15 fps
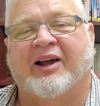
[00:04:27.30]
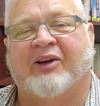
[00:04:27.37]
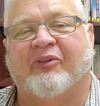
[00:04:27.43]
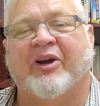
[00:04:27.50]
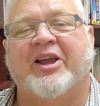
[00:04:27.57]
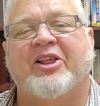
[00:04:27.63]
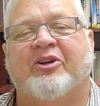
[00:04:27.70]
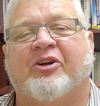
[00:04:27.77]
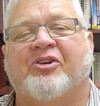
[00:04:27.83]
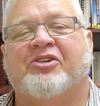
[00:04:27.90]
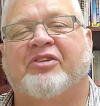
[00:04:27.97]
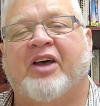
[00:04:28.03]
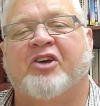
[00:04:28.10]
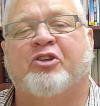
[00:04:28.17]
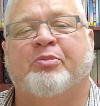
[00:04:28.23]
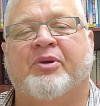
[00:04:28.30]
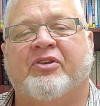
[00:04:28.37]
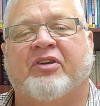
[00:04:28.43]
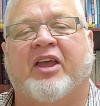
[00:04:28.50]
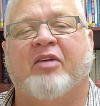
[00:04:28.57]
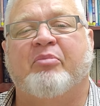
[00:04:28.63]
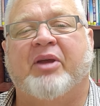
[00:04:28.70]
Regular assessments
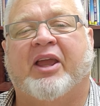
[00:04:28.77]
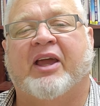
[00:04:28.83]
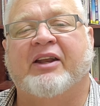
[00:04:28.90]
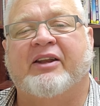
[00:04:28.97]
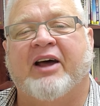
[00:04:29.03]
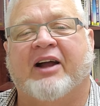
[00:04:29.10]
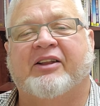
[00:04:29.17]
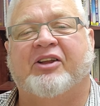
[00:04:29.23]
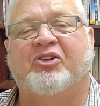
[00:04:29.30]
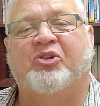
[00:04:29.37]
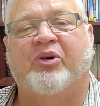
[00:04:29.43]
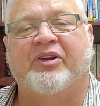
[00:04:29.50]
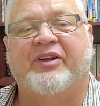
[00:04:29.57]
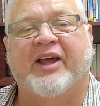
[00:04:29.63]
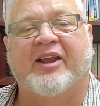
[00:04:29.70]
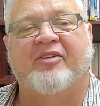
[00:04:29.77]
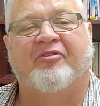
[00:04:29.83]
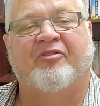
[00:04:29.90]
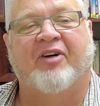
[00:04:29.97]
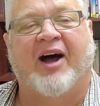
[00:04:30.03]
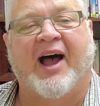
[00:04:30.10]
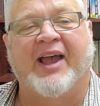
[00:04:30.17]
can be conducted to
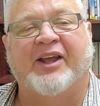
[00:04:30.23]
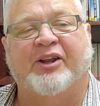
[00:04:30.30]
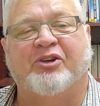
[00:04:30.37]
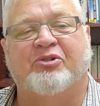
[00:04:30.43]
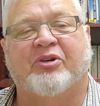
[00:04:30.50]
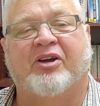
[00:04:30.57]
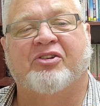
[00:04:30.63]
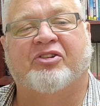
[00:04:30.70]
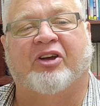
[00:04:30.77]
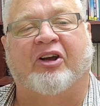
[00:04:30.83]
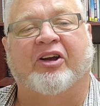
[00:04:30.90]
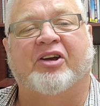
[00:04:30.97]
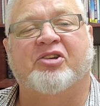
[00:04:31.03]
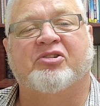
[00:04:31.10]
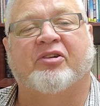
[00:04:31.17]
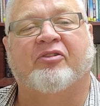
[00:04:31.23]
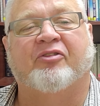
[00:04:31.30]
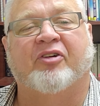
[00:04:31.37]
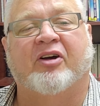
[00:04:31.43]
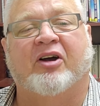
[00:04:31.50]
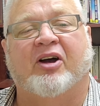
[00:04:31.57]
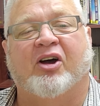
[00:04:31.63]
identify and address areas of
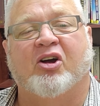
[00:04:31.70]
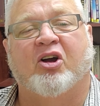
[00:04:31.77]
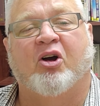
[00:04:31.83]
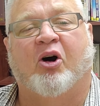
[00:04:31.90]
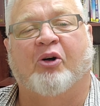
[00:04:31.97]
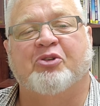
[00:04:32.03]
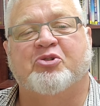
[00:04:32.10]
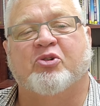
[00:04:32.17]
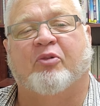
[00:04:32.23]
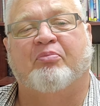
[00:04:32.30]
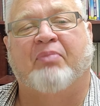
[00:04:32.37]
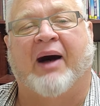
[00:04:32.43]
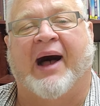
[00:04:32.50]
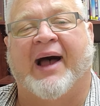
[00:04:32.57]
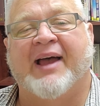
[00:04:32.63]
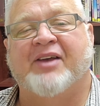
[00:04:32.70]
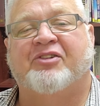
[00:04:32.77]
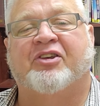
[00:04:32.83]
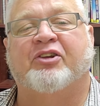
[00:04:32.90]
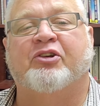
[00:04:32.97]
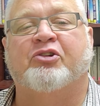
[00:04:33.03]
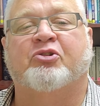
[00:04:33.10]
cultural
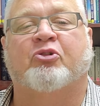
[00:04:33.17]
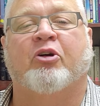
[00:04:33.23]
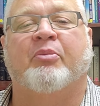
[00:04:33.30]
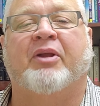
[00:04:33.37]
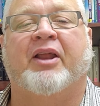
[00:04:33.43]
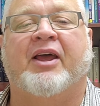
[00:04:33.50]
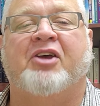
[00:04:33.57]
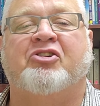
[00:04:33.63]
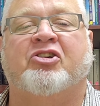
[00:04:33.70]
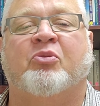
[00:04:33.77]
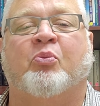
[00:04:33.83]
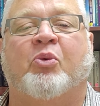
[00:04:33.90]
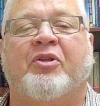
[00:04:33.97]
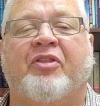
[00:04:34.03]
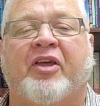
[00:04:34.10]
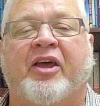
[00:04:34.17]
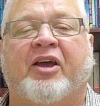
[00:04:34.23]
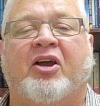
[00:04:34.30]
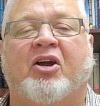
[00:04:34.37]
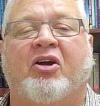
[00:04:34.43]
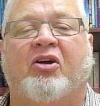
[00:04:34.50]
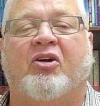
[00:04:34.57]
bias and discrimination
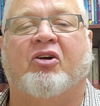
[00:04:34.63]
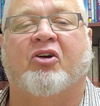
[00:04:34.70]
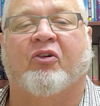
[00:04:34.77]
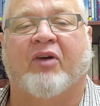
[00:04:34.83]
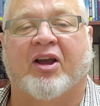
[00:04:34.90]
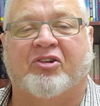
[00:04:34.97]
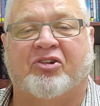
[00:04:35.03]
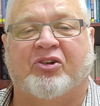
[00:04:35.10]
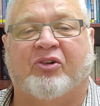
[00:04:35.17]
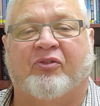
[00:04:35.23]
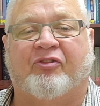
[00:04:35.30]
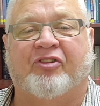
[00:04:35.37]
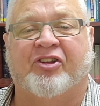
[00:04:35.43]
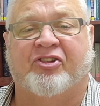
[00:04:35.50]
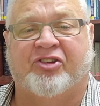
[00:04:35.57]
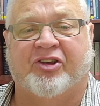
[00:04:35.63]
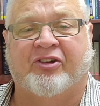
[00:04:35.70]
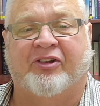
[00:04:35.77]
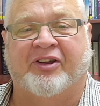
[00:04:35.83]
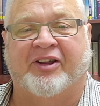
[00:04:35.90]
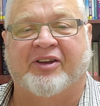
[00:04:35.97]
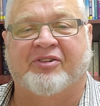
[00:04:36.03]
within correctional
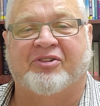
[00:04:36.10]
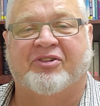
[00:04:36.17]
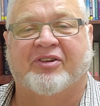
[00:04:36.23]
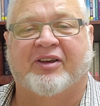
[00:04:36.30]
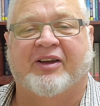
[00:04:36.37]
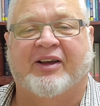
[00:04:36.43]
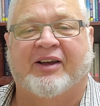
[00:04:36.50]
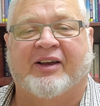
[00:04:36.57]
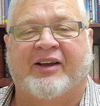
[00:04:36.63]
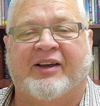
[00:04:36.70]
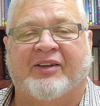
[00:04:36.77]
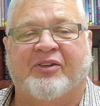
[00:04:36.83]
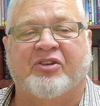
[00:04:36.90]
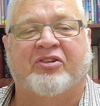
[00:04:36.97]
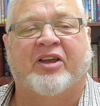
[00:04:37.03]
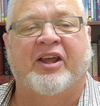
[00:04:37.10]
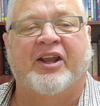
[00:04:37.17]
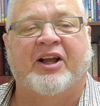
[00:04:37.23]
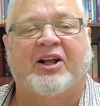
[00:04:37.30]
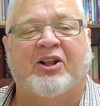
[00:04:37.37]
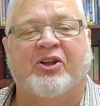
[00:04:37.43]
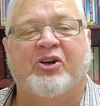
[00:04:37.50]
facilities. This can
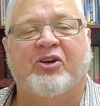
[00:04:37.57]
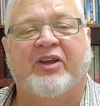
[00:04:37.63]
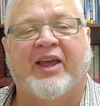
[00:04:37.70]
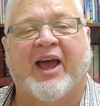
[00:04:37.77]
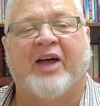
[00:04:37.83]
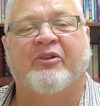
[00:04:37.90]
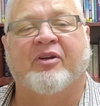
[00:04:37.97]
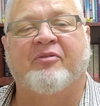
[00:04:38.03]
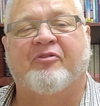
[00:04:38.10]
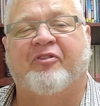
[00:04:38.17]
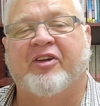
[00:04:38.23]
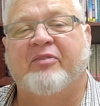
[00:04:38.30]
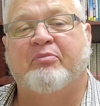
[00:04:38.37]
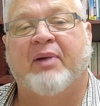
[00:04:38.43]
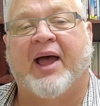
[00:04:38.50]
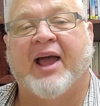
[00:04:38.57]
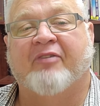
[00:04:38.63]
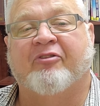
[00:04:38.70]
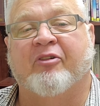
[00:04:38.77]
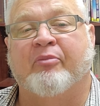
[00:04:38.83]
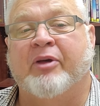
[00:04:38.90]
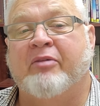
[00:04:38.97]
include gathering feedback
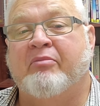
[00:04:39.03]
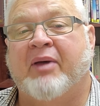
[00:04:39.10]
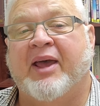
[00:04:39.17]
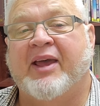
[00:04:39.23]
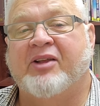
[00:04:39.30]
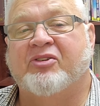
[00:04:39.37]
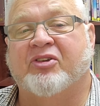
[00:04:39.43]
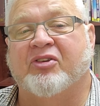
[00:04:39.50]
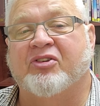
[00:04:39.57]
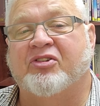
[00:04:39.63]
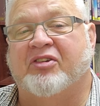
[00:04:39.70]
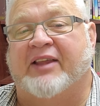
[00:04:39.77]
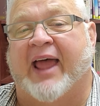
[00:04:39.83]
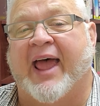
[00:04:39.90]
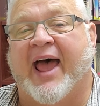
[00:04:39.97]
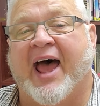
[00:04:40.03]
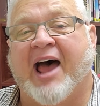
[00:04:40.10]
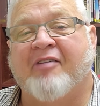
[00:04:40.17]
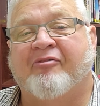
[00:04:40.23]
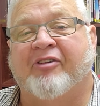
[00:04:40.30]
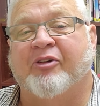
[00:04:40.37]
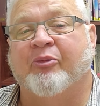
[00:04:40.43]
from inmates and
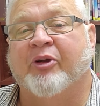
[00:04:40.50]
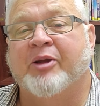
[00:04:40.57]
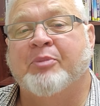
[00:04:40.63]
staff and